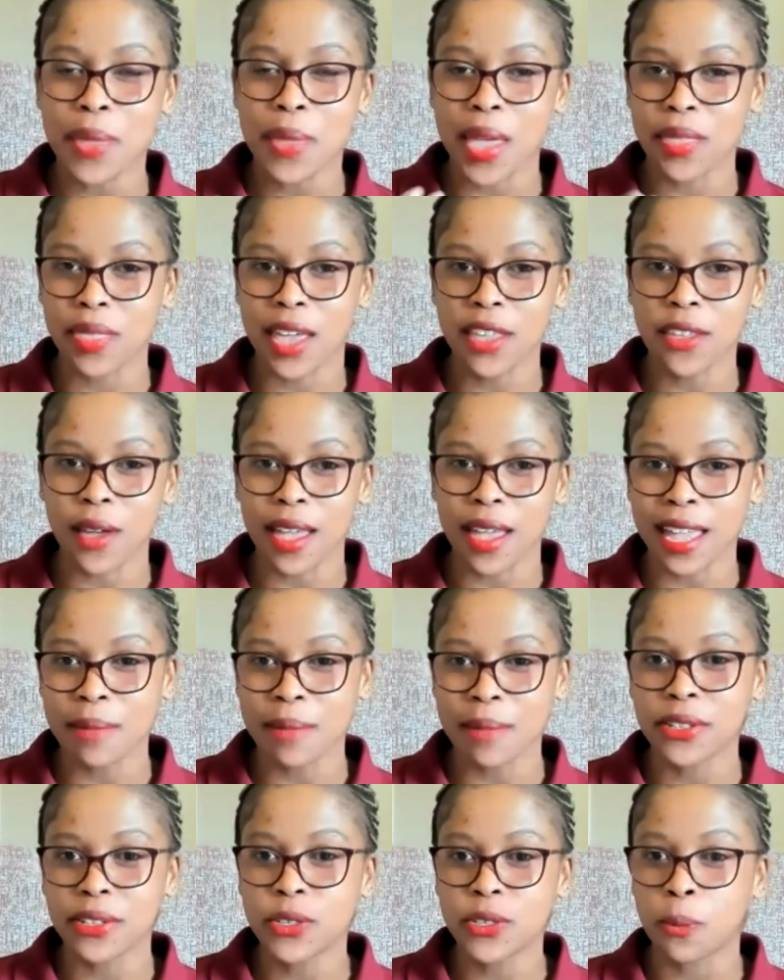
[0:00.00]
and then you're
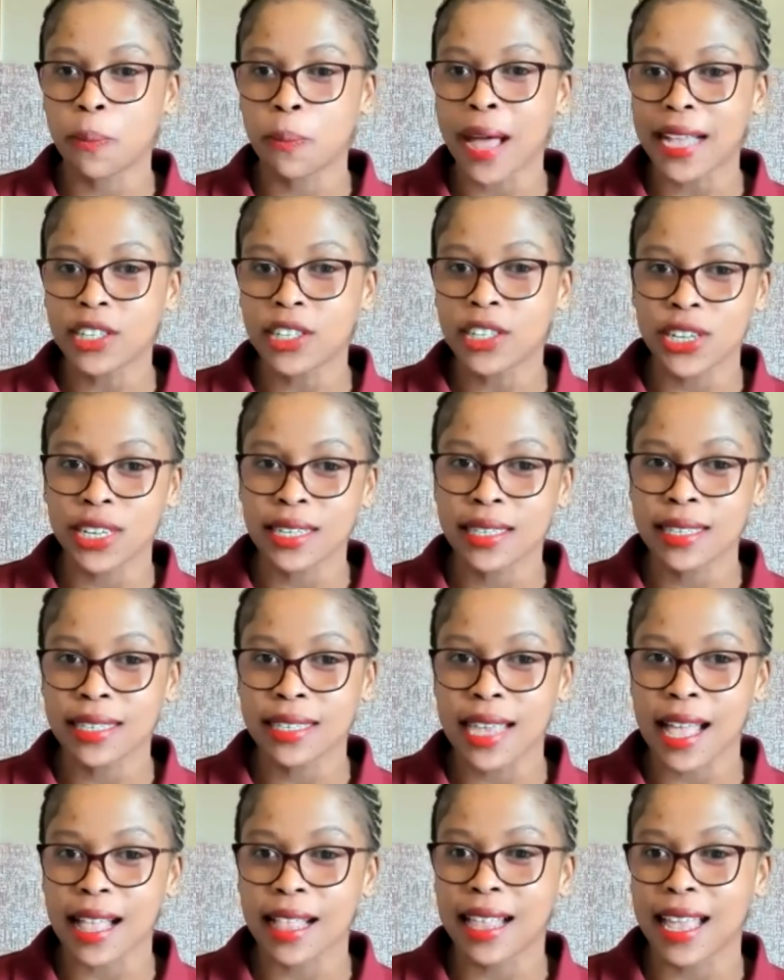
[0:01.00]
able to purchase,
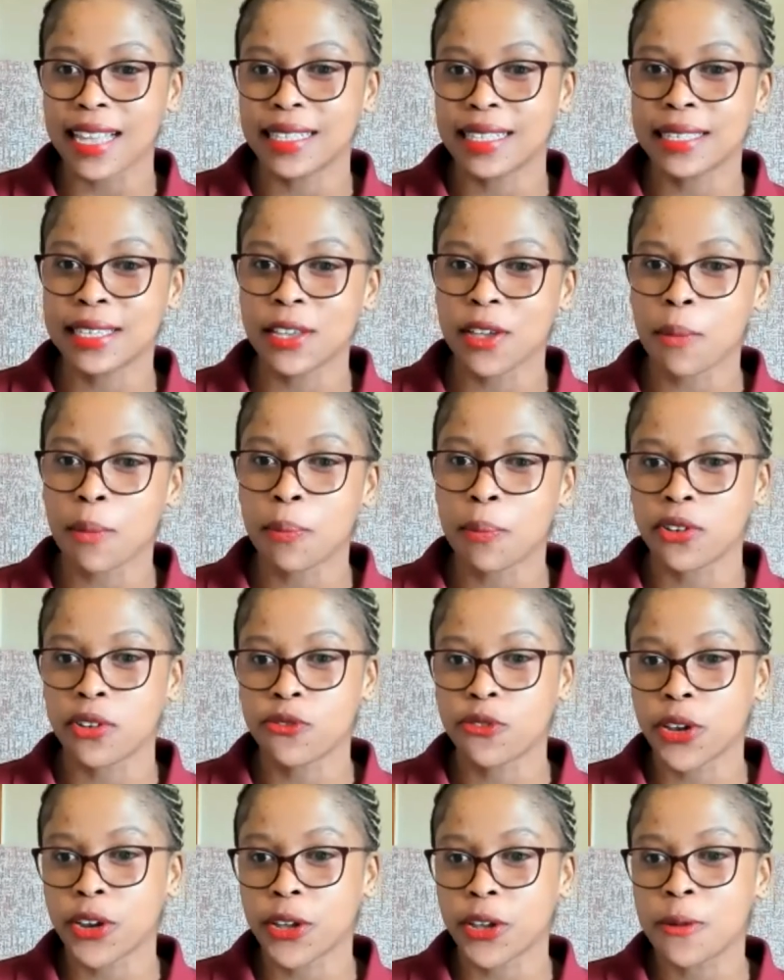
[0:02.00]
sell, and see your
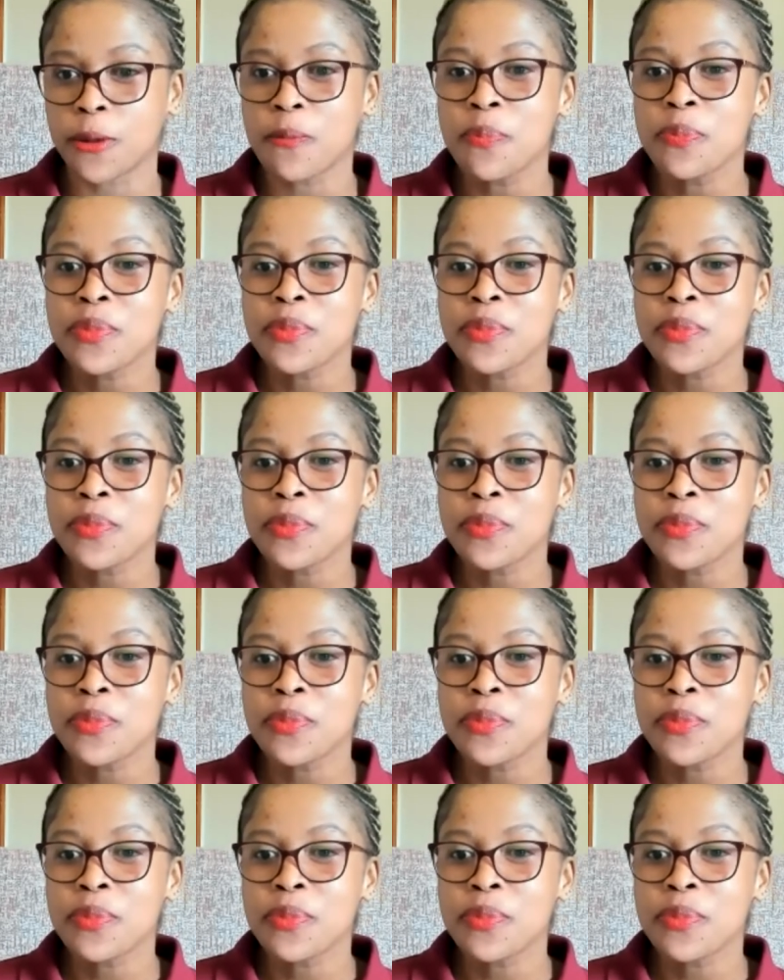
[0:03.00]
portfolio.